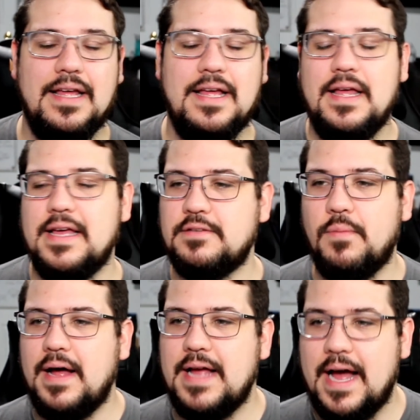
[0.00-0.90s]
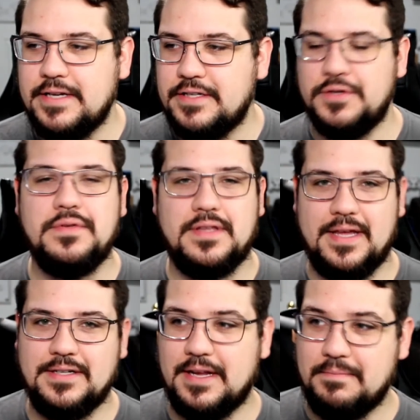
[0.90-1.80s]
It's why I do the
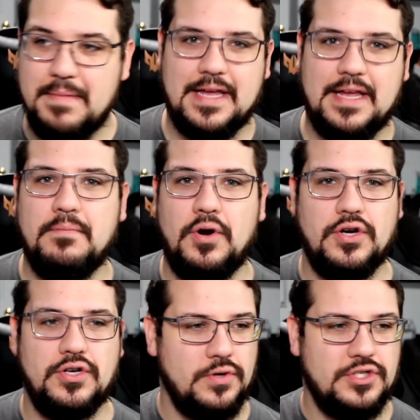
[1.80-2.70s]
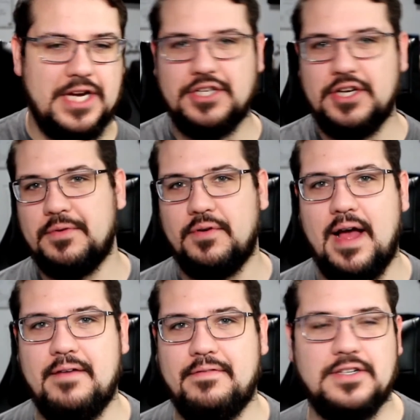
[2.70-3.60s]
things like making merch or changing up the
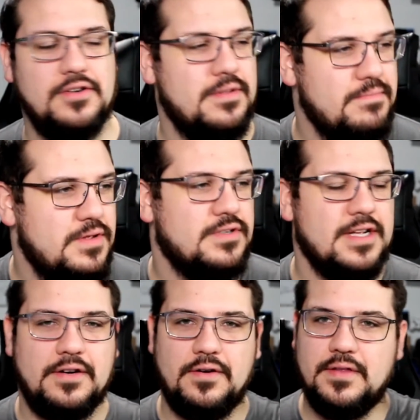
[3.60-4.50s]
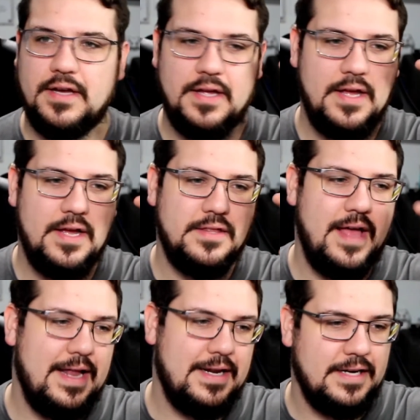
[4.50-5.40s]
graphics or the music or the the
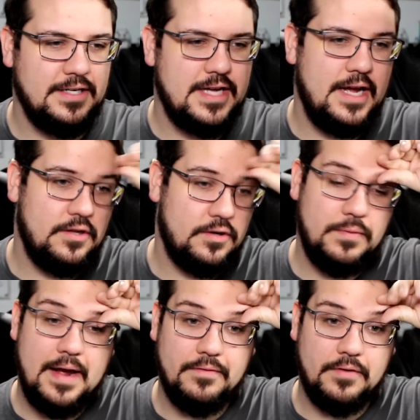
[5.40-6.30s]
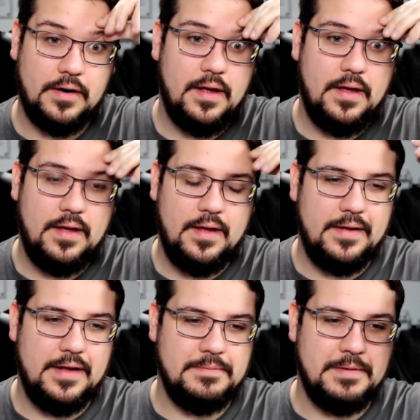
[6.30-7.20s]
editing style or whatever.
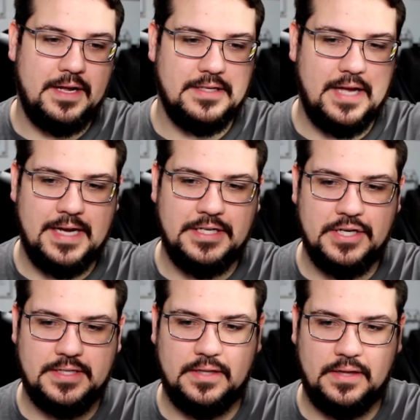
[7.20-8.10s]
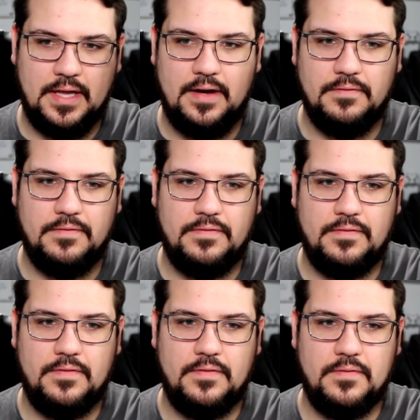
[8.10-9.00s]
Is because I just
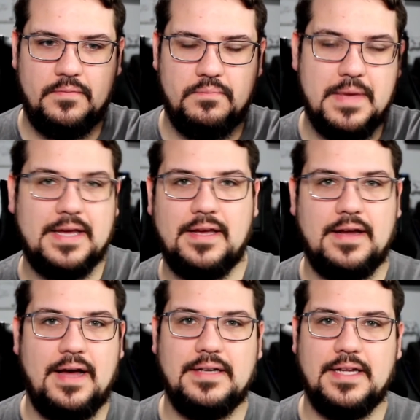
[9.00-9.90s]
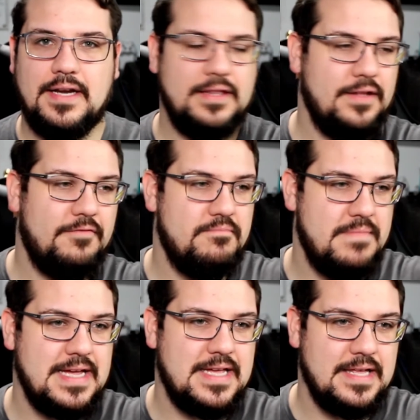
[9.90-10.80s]
love making content. I love
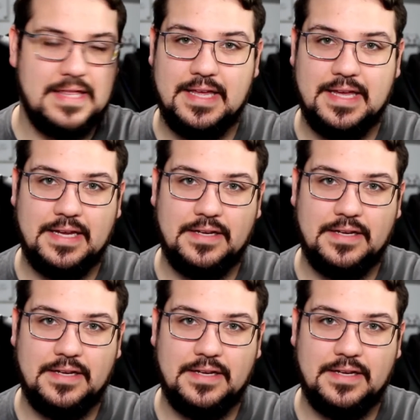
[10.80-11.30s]
making things.